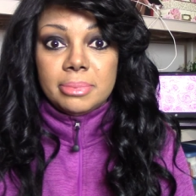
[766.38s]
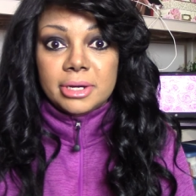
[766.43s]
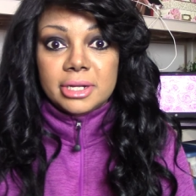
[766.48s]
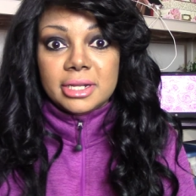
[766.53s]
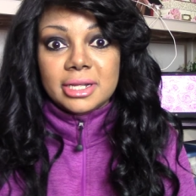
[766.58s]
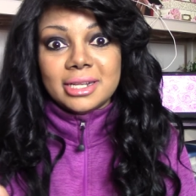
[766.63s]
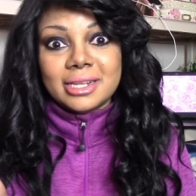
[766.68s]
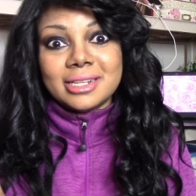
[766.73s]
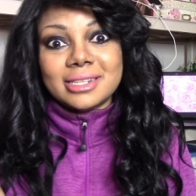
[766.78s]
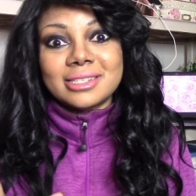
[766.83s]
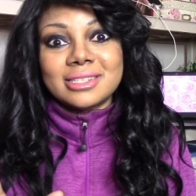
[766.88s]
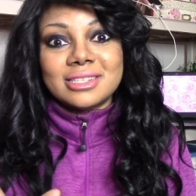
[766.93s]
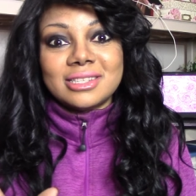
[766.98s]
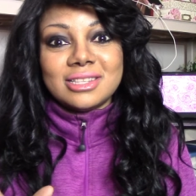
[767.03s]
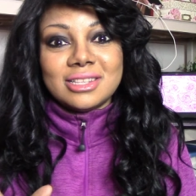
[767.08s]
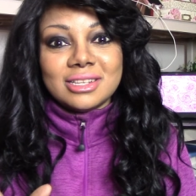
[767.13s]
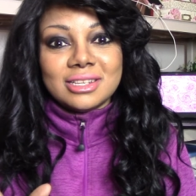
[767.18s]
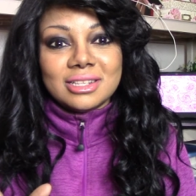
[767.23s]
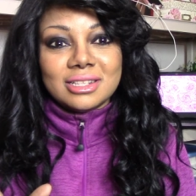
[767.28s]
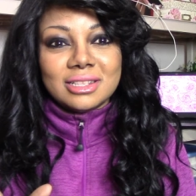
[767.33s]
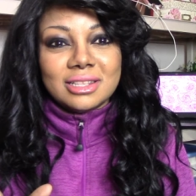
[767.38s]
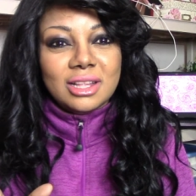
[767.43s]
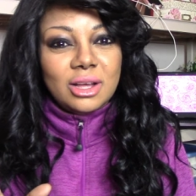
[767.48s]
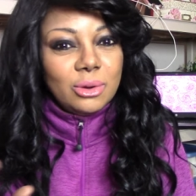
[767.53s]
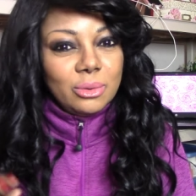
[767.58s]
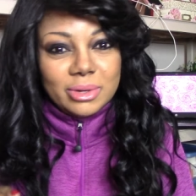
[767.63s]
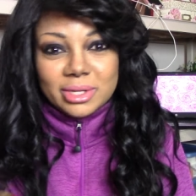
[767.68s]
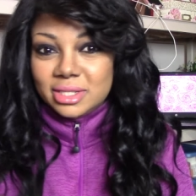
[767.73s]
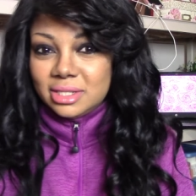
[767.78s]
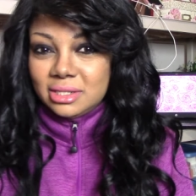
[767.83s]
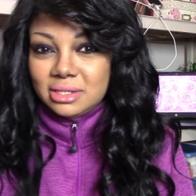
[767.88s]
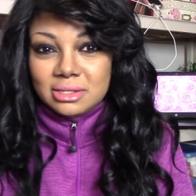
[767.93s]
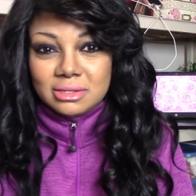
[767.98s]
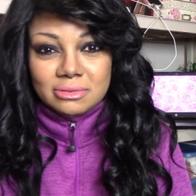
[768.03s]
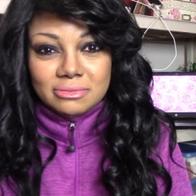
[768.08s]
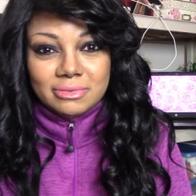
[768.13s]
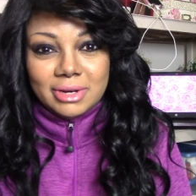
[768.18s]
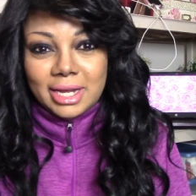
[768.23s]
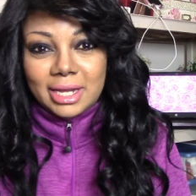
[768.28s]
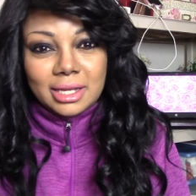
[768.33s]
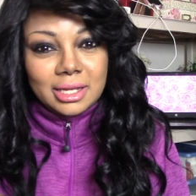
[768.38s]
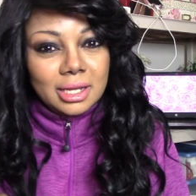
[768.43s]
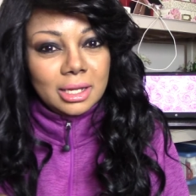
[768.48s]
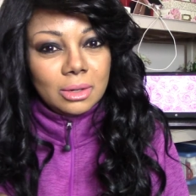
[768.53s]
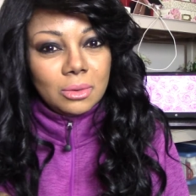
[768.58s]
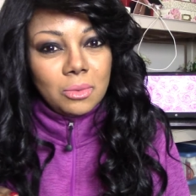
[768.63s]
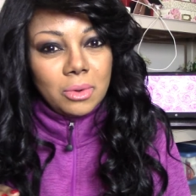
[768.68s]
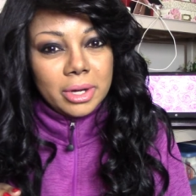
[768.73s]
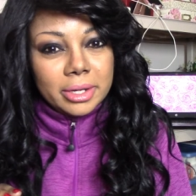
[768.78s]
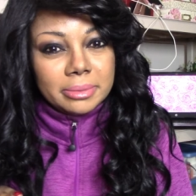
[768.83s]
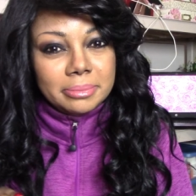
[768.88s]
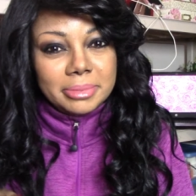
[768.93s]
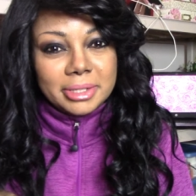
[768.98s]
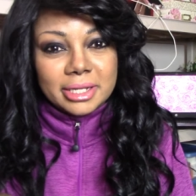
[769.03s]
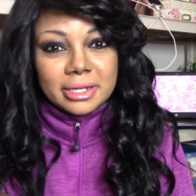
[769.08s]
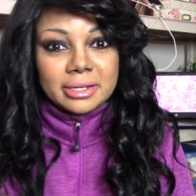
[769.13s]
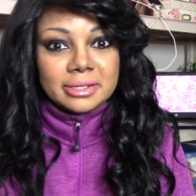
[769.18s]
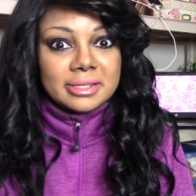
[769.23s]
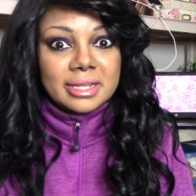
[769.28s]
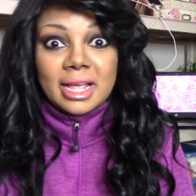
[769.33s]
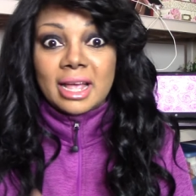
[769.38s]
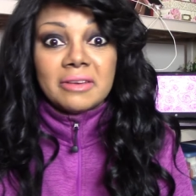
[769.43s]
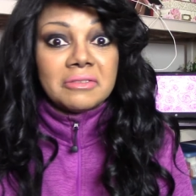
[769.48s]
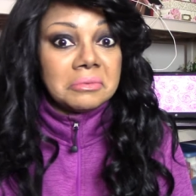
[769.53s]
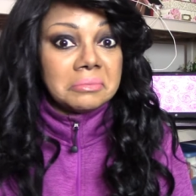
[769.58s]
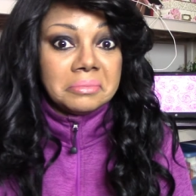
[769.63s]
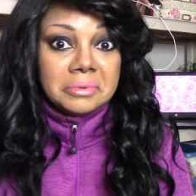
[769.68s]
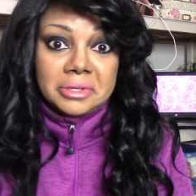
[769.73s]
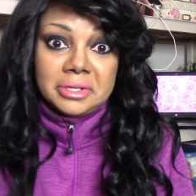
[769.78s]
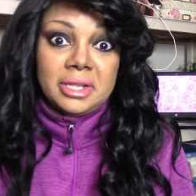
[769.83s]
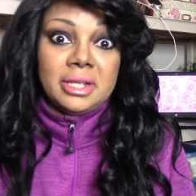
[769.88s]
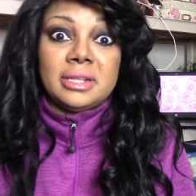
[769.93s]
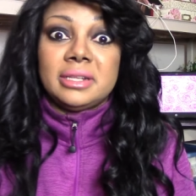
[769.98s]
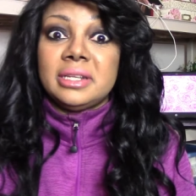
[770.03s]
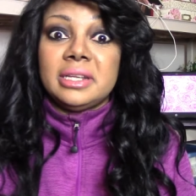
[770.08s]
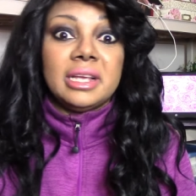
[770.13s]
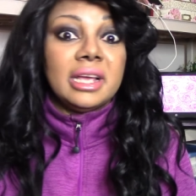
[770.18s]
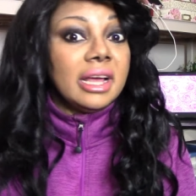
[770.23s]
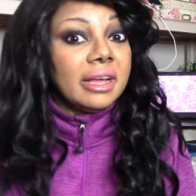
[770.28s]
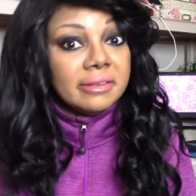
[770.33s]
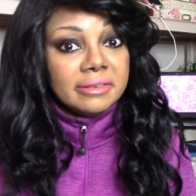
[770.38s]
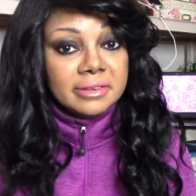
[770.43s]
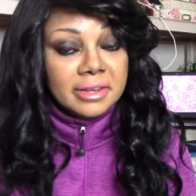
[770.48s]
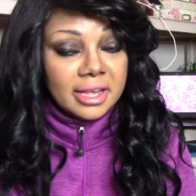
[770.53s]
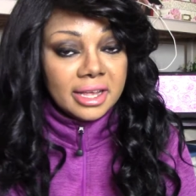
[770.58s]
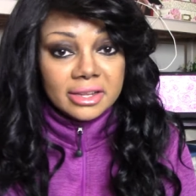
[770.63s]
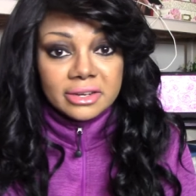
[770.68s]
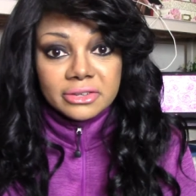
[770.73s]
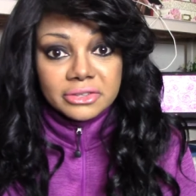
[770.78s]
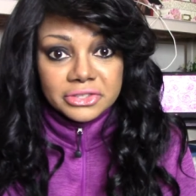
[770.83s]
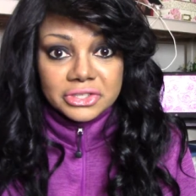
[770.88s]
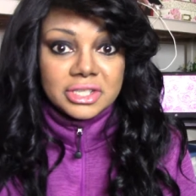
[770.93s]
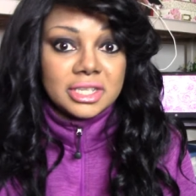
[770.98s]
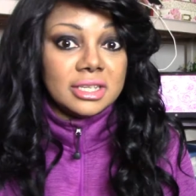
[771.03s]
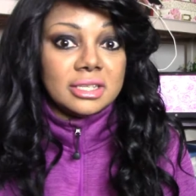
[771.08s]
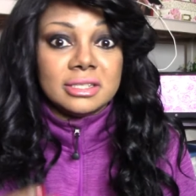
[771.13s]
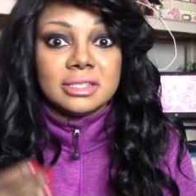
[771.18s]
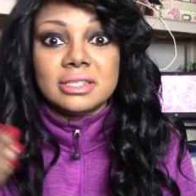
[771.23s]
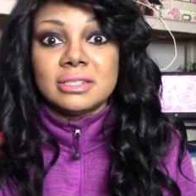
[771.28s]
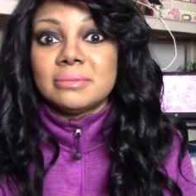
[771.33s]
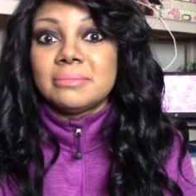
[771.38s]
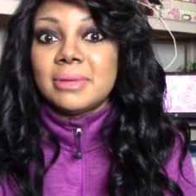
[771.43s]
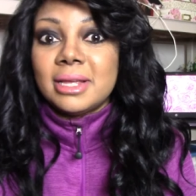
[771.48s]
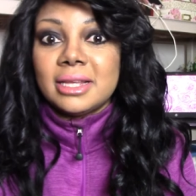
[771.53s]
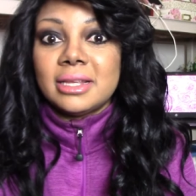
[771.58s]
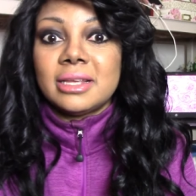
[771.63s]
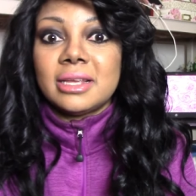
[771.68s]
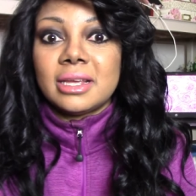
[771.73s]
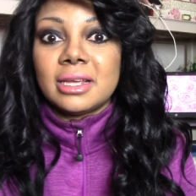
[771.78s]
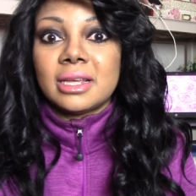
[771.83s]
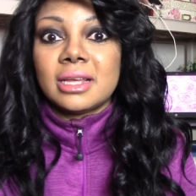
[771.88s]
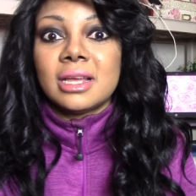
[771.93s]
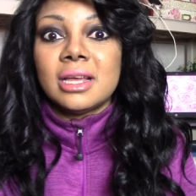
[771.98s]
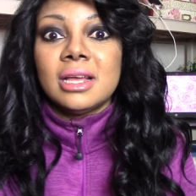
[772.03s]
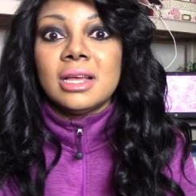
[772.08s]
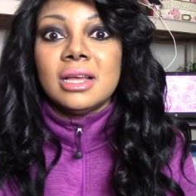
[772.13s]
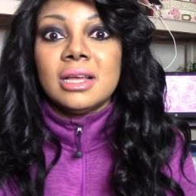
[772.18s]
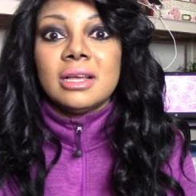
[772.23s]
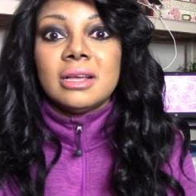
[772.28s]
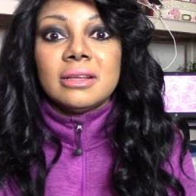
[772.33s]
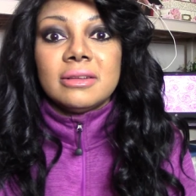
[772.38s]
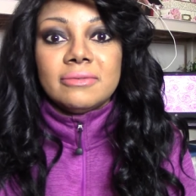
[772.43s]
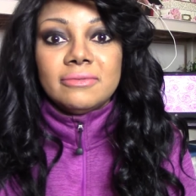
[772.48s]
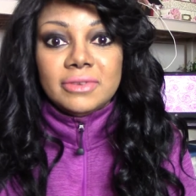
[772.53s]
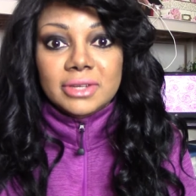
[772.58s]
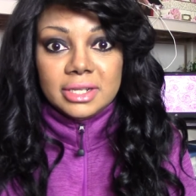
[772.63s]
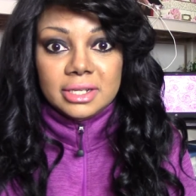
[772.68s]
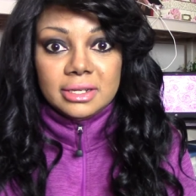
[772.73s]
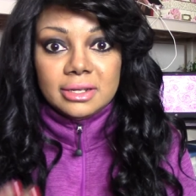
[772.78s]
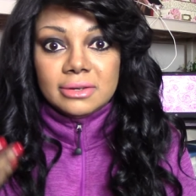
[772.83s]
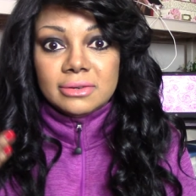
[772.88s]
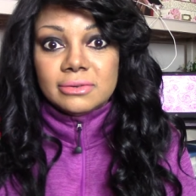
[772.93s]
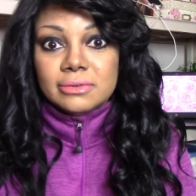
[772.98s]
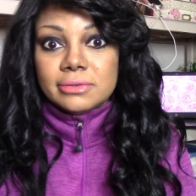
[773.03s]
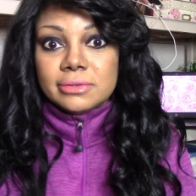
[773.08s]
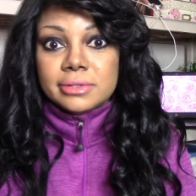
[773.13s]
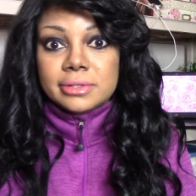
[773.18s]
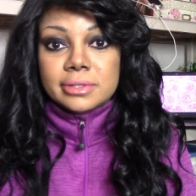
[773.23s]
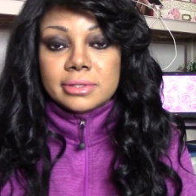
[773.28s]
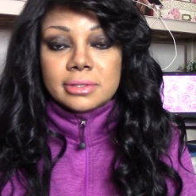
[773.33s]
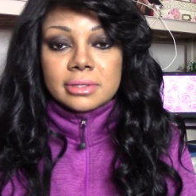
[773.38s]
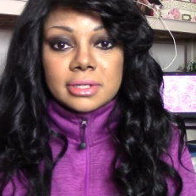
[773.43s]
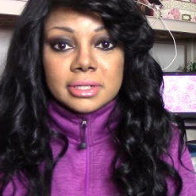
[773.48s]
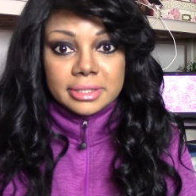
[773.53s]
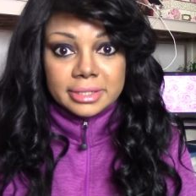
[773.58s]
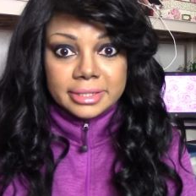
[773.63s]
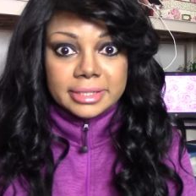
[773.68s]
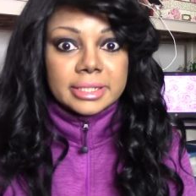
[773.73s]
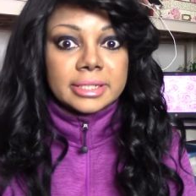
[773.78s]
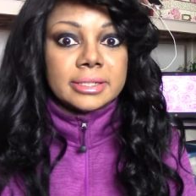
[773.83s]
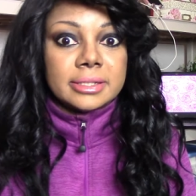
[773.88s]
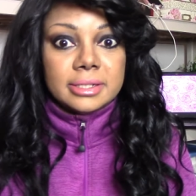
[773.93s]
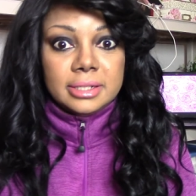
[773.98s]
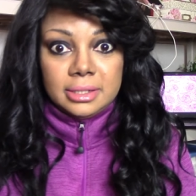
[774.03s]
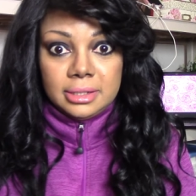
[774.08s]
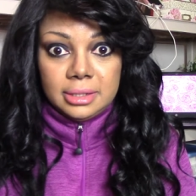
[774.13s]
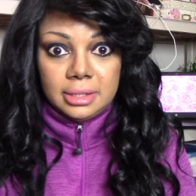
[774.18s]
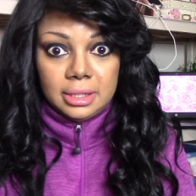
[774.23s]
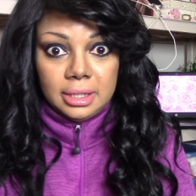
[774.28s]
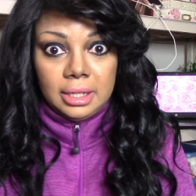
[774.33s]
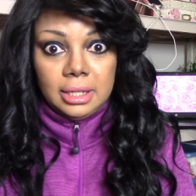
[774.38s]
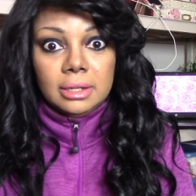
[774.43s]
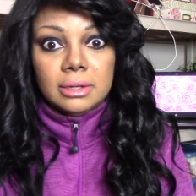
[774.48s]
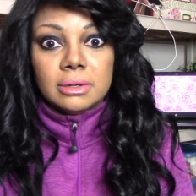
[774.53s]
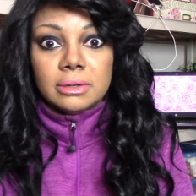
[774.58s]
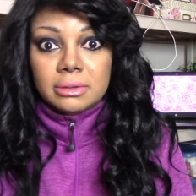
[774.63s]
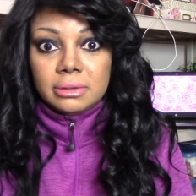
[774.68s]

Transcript: but it is the lowest ranking one because I haven't put any en energy into making videos consistently.